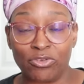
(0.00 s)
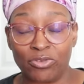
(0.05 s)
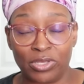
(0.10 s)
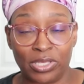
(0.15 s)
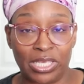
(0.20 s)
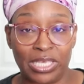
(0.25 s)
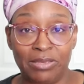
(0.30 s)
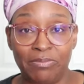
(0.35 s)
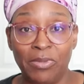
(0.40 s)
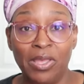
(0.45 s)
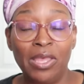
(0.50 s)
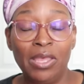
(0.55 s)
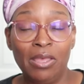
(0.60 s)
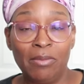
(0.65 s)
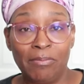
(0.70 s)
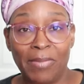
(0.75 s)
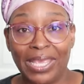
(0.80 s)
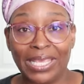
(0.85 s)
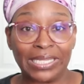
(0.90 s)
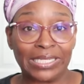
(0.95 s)
You can keep
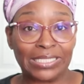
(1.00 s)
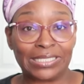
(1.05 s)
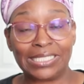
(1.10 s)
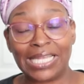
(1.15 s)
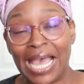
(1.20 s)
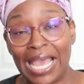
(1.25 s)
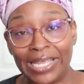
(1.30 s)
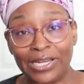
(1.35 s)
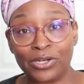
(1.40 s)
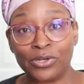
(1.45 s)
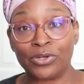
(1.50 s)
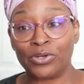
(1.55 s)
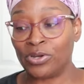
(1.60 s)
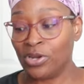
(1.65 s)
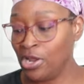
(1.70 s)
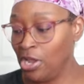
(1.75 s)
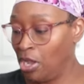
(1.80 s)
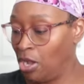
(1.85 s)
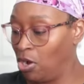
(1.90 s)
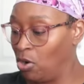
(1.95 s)
making it
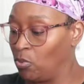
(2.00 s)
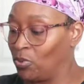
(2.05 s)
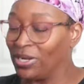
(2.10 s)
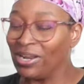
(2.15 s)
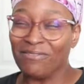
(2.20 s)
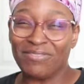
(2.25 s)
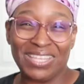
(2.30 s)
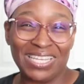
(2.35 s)
tighter or whatever.